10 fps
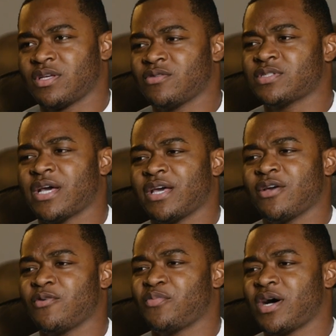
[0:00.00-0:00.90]

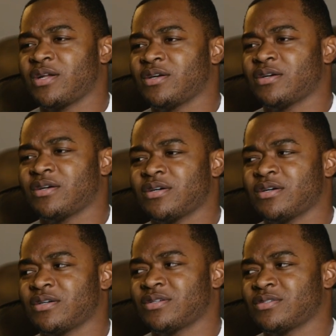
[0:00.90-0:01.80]
yo,
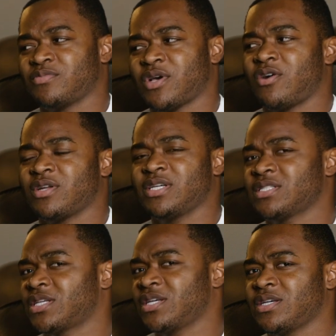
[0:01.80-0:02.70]
partner, all
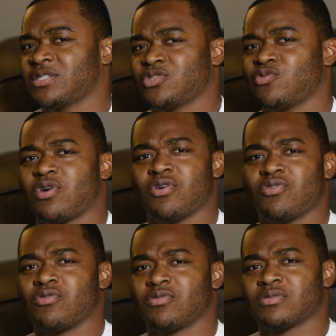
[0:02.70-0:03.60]
these kids too
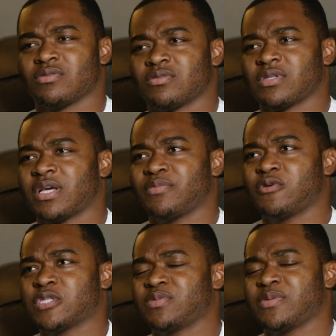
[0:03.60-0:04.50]
old. They ain't
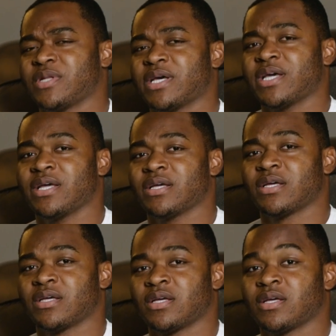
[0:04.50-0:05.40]
supposed to be playing.
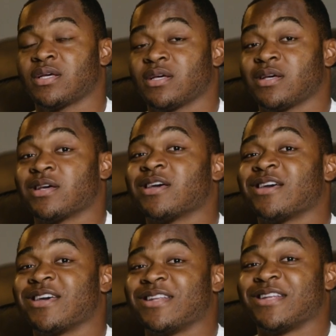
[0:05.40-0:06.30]

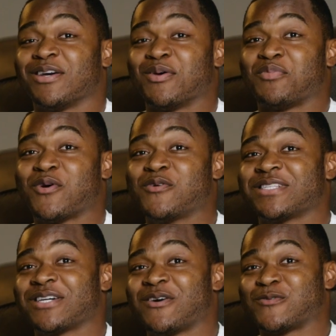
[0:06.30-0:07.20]
And then the
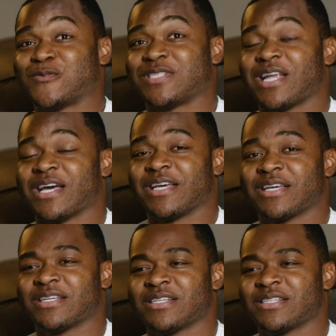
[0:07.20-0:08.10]
opposing coach was
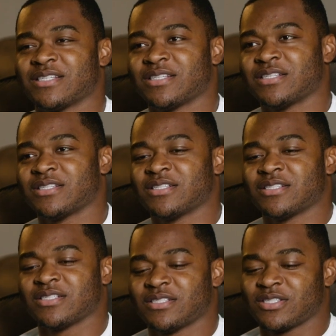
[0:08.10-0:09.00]
like,
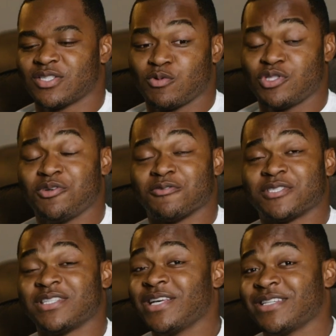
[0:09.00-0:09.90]
so what, you gonna
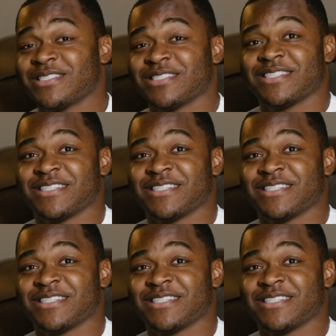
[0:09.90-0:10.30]
snitch?